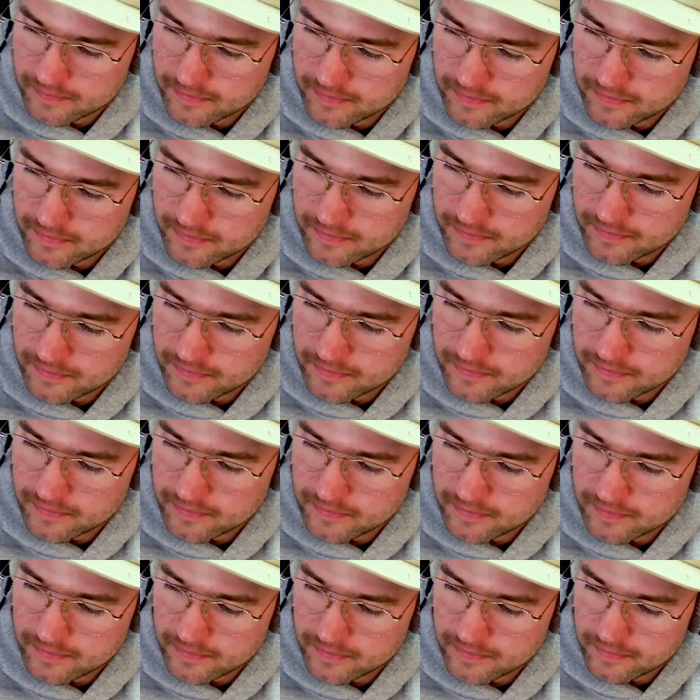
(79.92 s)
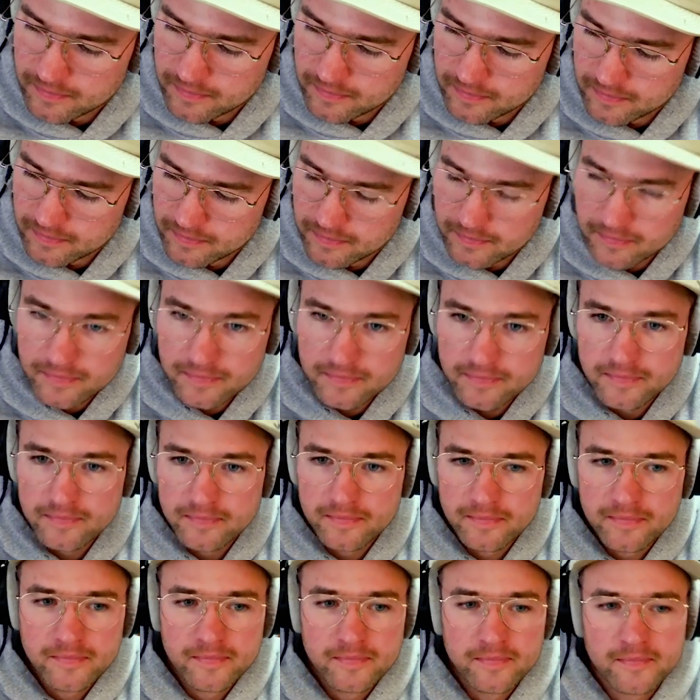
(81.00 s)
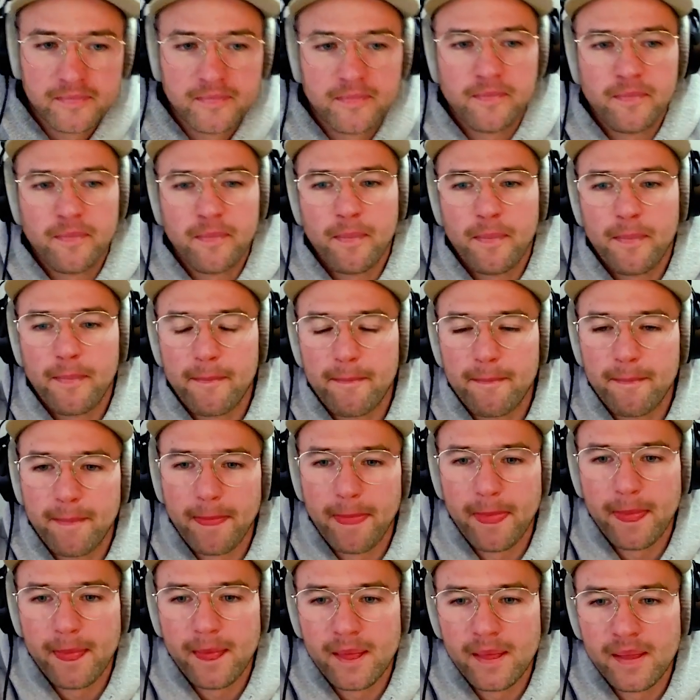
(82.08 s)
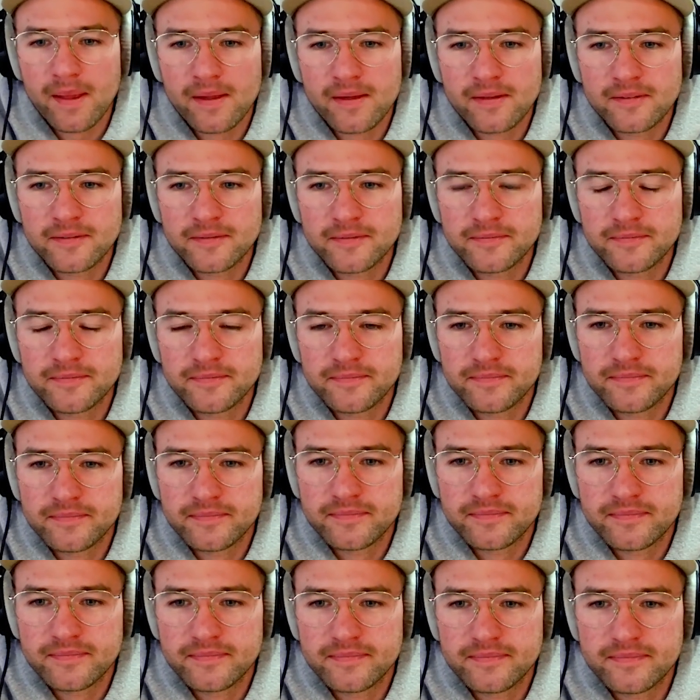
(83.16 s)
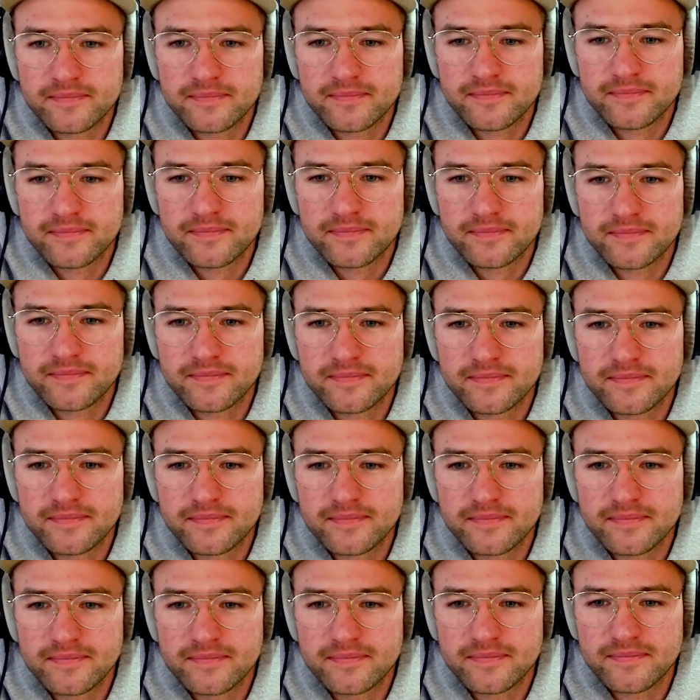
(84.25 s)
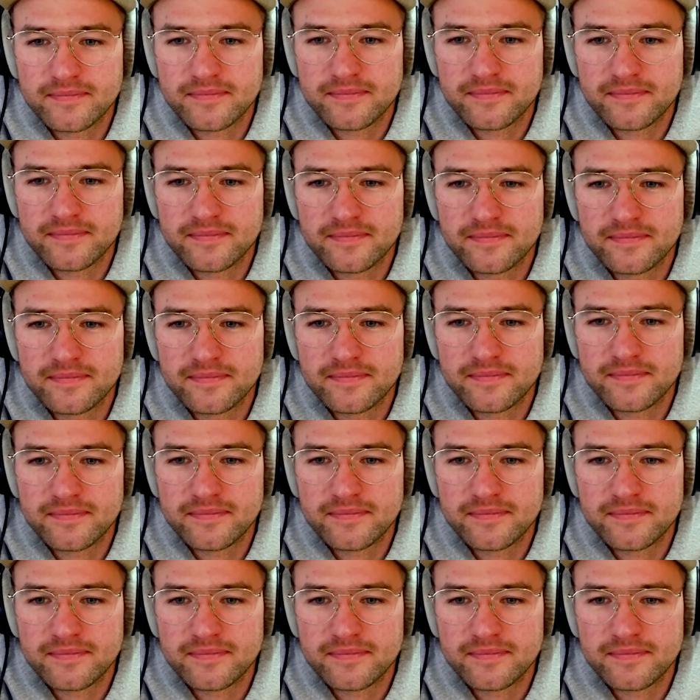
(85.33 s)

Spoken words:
(not speaking)